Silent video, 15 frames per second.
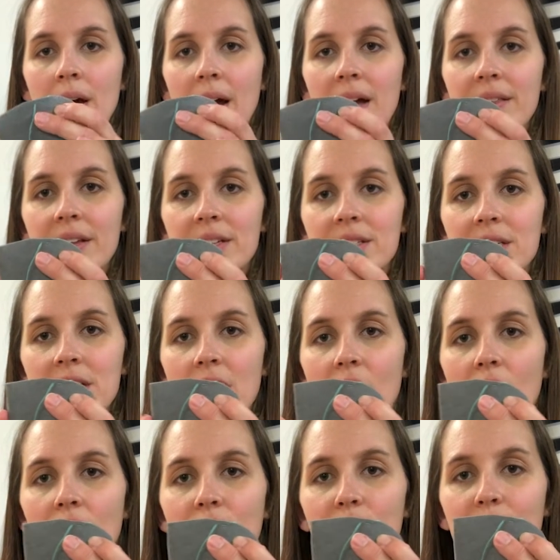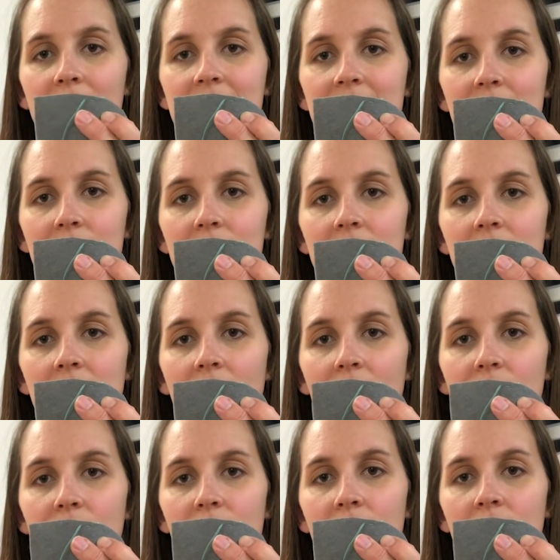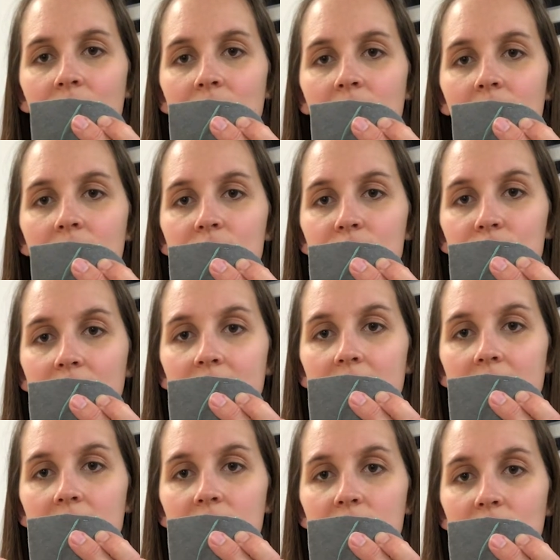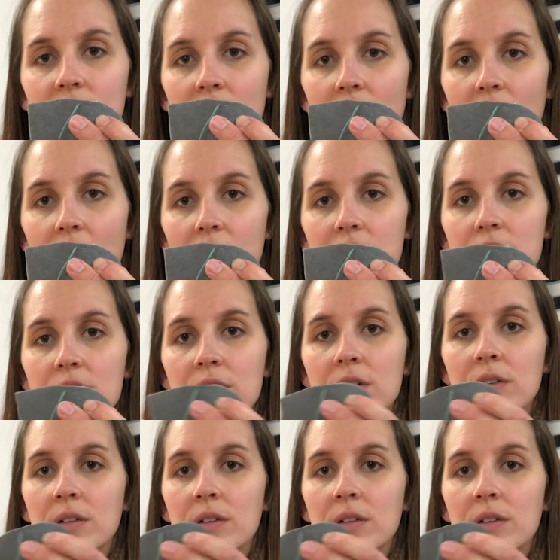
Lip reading: and then all the way down to the other straight edge of the heart.